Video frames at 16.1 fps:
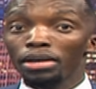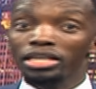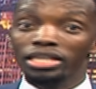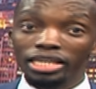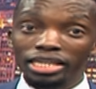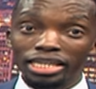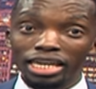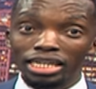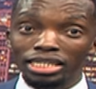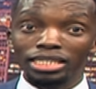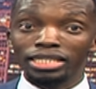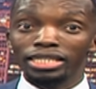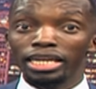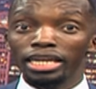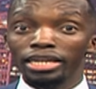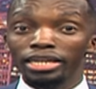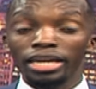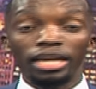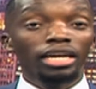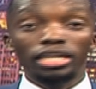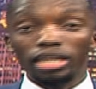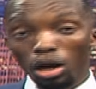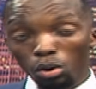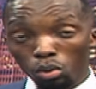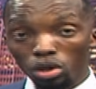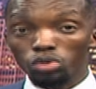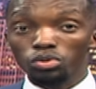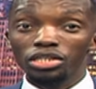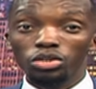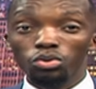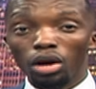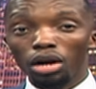ikiingia TZ inakuwa
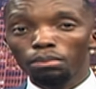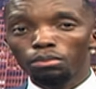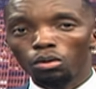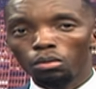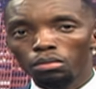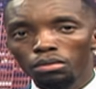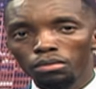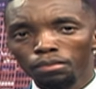21 bob.